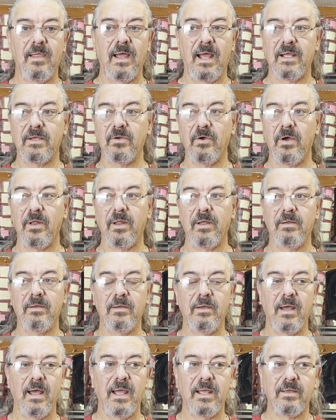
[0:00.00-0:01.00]
I
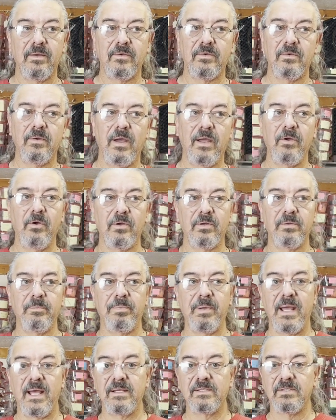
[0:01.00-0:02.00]
hooked a
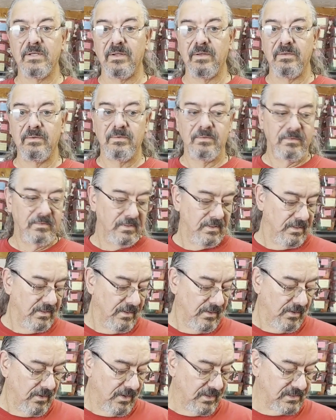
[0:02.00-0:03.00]
bass on
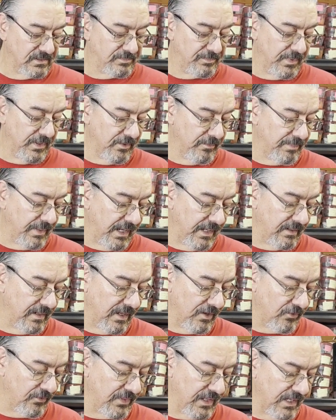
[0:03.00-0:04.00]
a spinnerbait.
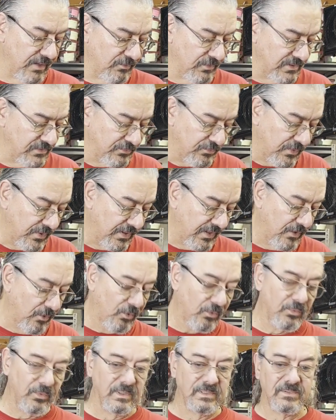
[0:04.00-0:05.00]
I don't think it was one of the
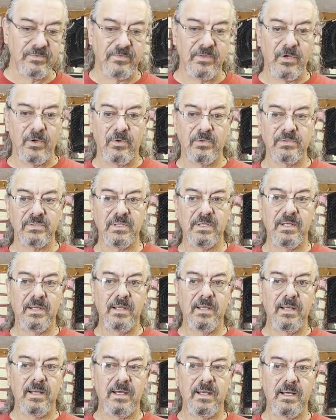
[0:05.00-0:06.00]
old ones of those.
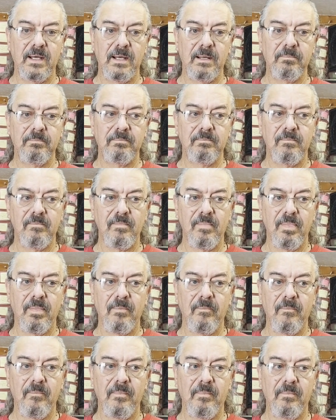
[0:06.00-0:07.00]
But
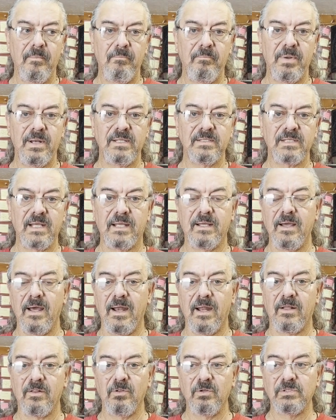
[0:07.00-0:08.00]
as I
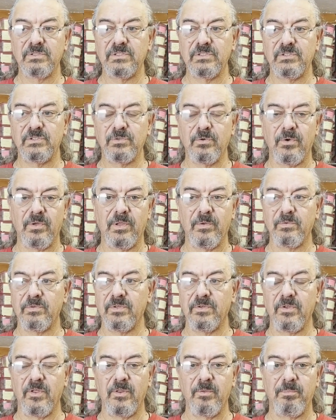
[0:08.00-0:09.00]
got it close to shore, there was
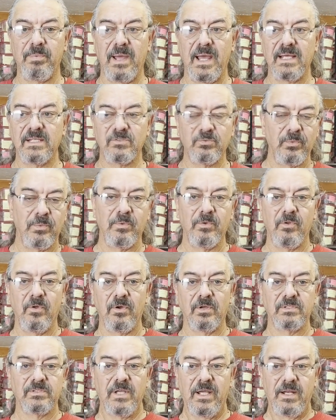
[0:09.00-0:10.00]
another bass swimming
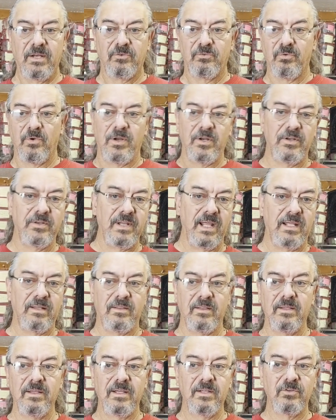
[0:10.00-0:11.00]
alongside it trying to take
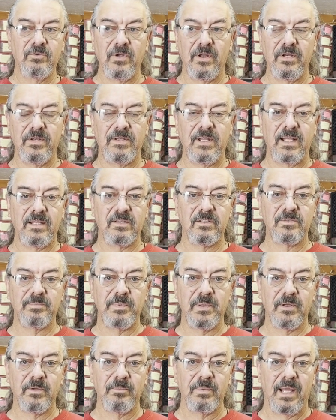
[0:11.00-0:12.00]
the
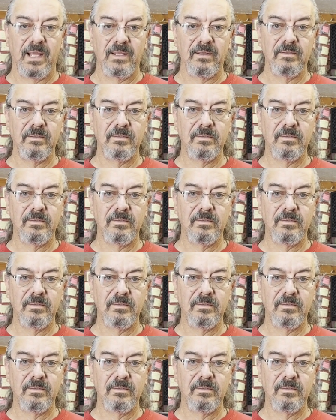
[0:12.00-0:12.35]
spinnerbait.